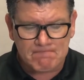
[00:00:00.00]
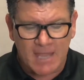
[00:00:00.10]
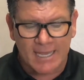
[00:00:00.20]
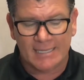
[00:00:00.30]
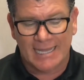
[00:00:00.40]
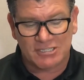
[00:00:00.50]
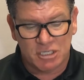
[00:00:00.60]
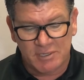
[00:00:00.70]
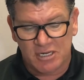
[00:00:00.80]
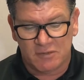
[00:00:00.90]
Again, last
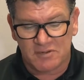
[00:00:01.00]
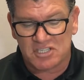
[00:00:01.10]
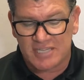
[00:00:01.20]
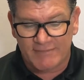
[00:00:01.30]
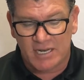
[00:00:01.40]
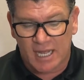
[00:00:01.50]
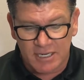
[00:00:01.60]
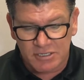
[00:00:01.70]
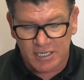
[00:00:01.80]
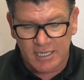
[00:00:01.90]
year we did over
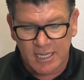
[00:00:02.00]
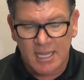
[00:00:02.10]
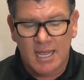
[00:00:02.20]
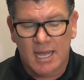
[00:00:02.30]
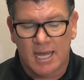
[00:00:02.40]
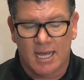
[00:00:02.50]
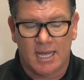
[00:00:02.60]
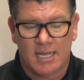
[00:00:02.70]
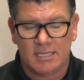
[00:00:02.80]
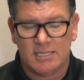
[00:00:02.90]
700.
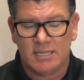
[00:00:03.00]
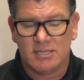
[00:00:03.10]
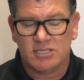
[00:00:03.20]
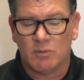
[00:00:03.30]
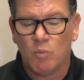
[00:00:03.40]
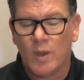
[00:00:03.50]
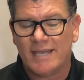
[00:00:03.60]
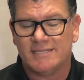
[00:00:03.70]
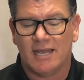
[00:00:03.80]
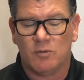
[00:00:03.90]
Some
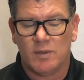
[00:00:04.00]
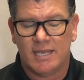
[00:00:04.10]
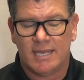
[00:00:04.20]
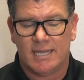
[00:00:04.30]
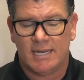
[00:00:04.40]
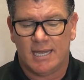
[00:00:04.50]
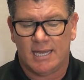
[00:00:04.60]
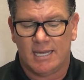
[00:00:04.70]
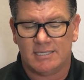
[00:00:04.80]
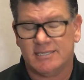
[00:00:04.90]
ways that we
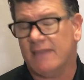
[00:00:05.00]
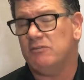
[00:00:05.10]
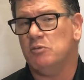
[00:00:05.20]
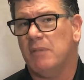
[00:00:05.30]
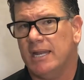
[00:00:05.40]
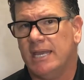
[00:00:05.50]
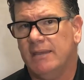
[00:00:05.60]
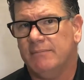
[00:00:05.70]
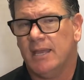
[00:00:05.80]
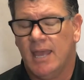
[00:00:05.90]
can save you
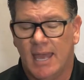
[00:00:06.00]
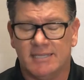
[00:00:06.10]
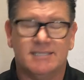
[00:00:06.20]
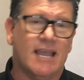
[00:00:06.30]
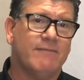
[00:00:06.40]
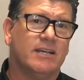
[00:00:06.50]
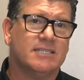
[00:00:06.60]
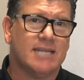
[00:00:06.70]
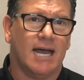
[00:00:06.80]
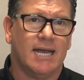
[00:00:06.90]
money and save
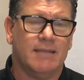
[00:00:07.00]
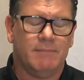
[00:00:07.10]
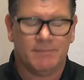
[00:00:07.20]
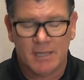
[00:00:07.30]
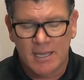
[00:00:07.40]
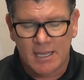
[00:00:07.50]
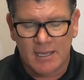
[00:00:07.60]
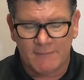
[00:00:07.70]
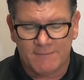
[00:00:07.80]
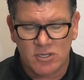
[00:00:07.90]
us time.
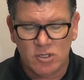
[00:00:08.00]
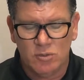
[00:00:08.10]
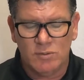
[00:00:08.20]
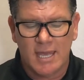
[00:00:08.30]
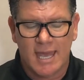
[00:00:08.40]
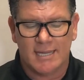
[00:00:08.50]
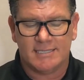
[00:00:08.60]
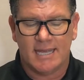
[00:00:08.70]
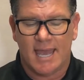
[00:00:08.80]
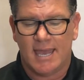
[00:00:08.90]
If you get